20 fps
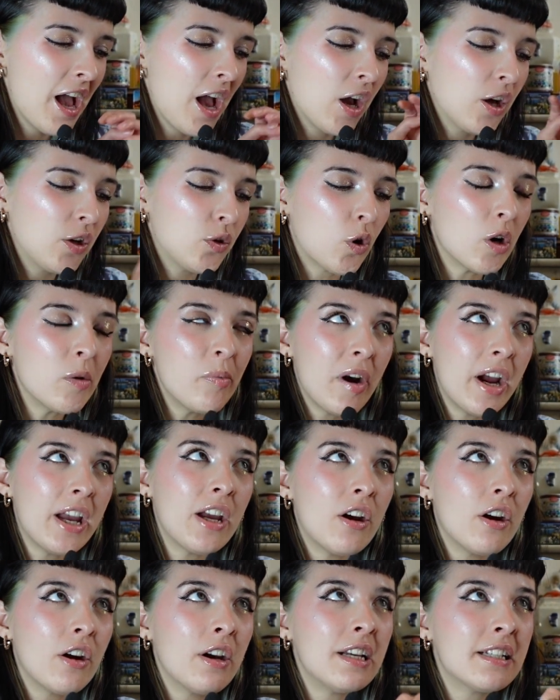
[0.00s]
Your
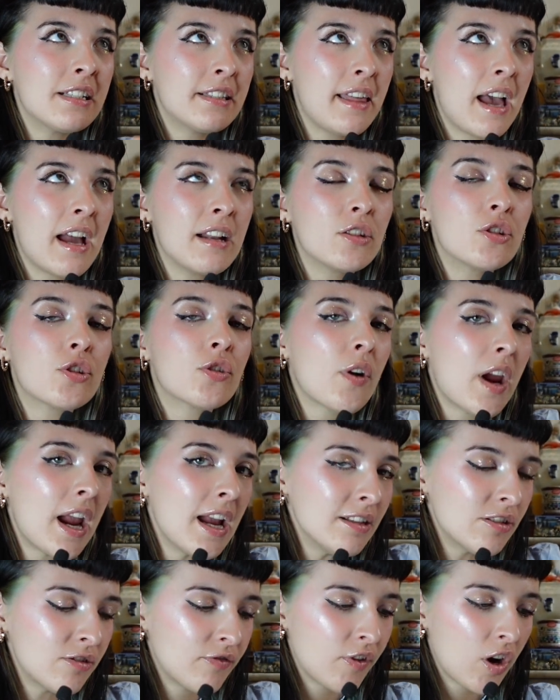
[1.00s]
prayer is then
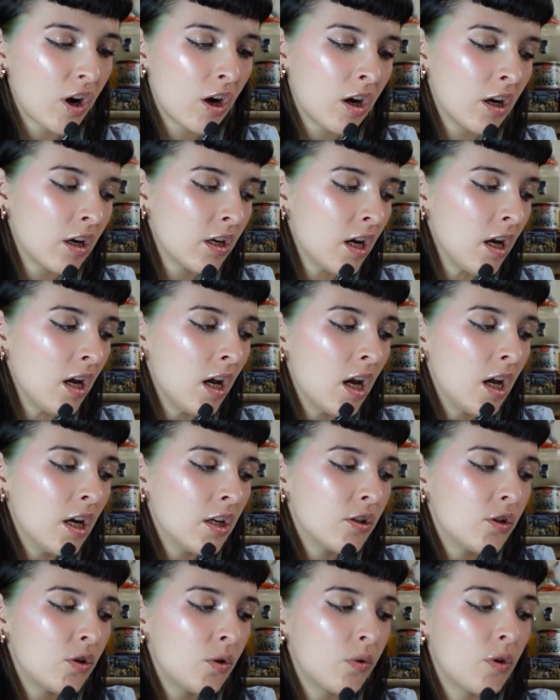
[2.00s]
transferred
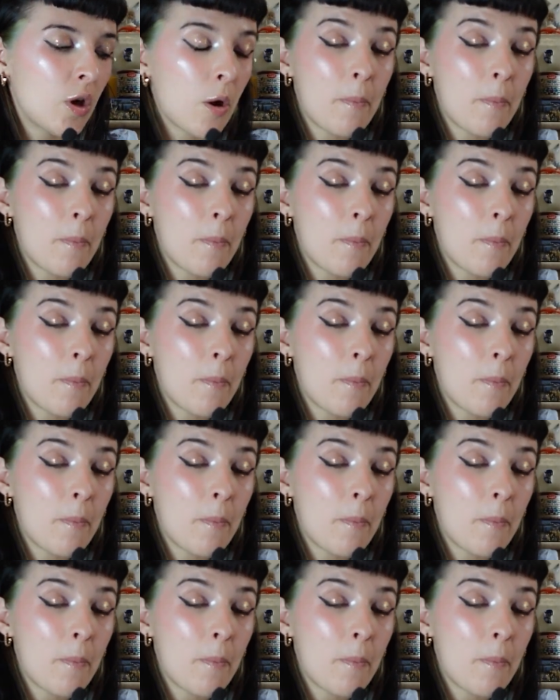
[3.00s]
to the